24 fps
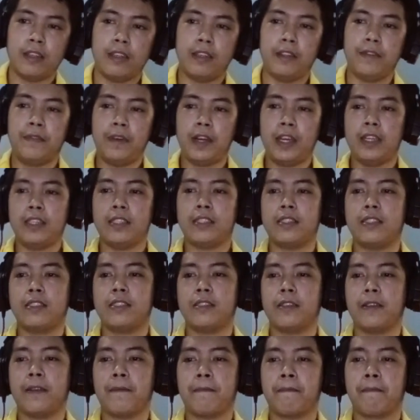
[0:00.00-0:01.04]

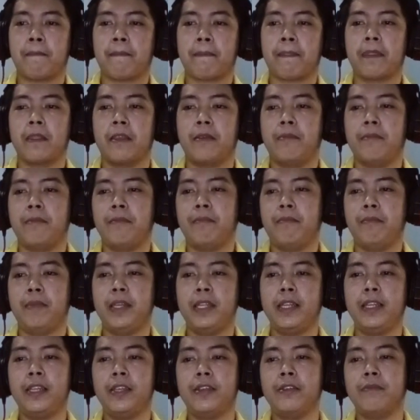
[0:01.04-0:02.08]
Device.
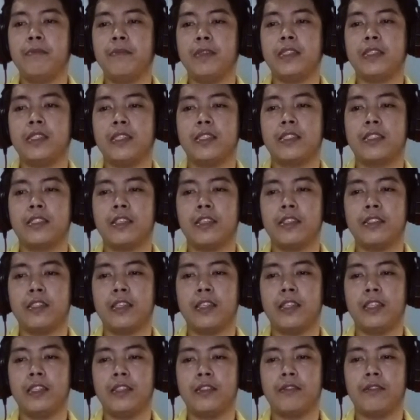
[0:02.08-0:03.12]
Medium is
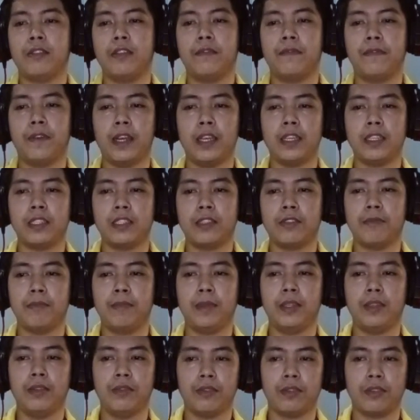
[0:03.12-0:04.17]
inserted into device to
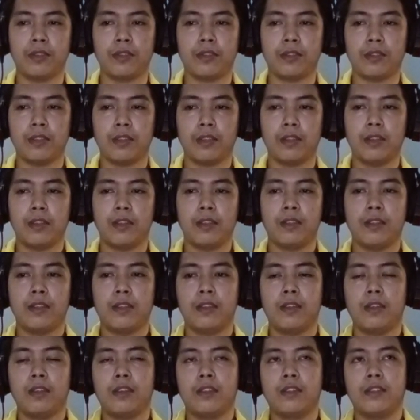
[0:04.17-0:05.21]
be used.
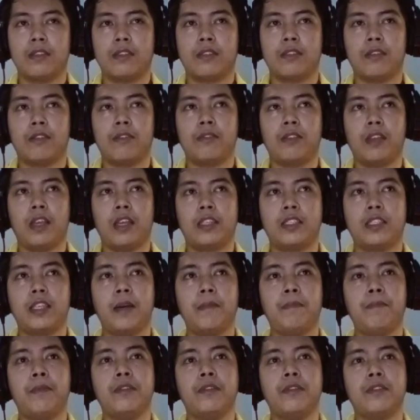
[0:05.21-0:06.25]
So the
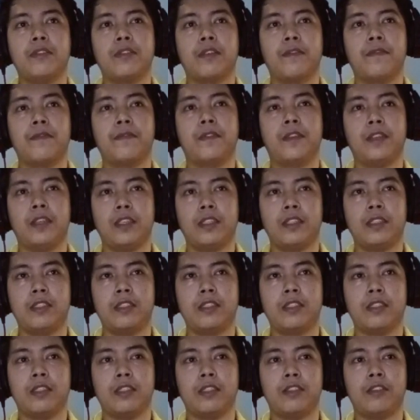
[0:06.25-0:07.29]
examples of
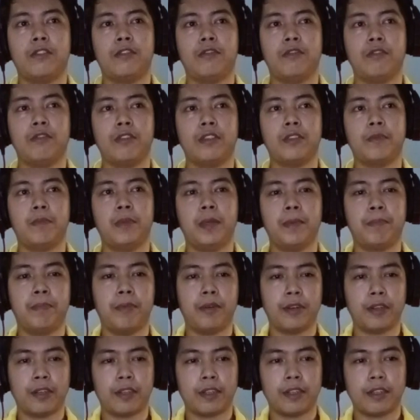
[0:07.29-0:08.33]
this is USB
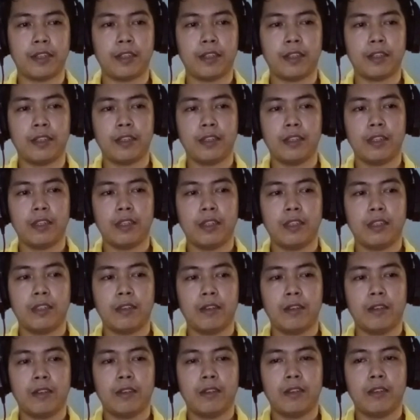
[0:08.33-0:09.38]
port.
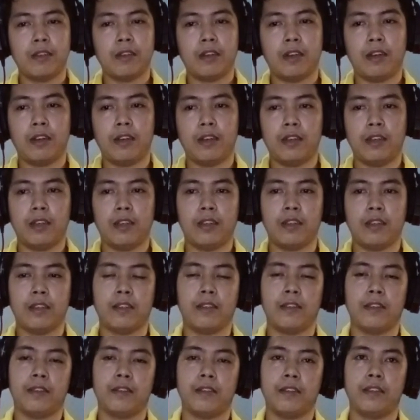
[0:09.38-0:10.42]
Uh,
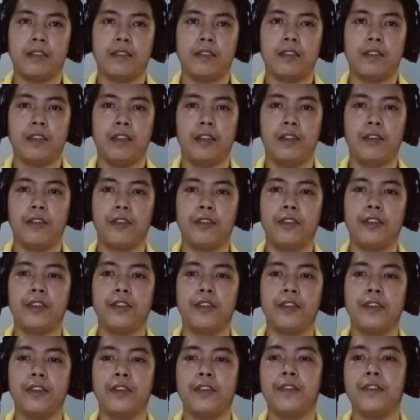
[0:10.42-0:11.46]
in
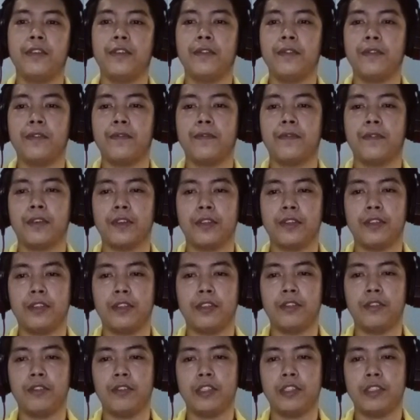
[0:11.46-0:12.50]
order for
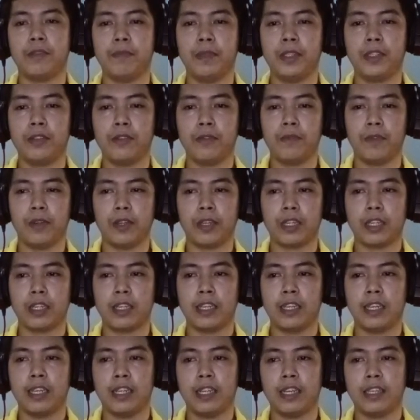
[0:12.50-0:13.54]
your USB to work,
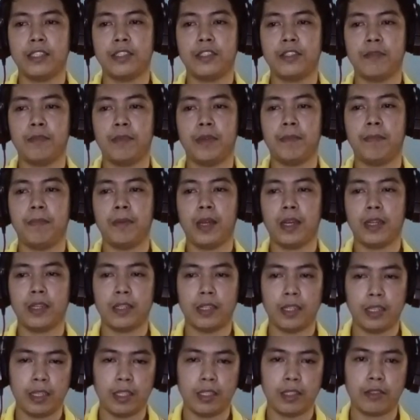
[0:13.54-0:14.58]
it has to be
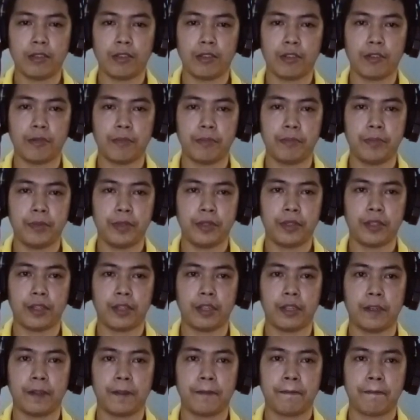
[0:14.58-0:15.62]
plugged into your
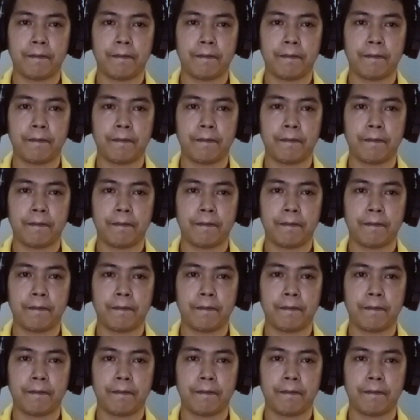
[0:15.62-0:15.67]
computer